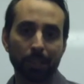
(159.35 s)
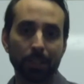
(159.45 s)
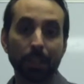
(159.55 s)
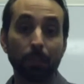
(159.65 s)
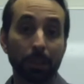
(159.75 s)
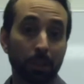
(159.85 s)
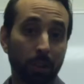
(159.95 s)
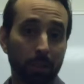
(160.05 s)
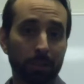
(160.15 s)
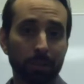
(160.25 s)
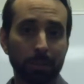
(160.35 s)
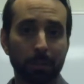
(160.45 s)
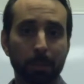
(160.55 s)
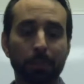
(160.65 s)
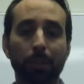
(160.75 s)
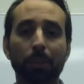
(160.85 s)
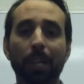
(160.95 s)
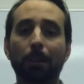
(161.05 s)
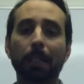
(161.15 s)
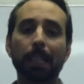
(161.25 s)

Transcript: deal with cardinal numbers first. Now in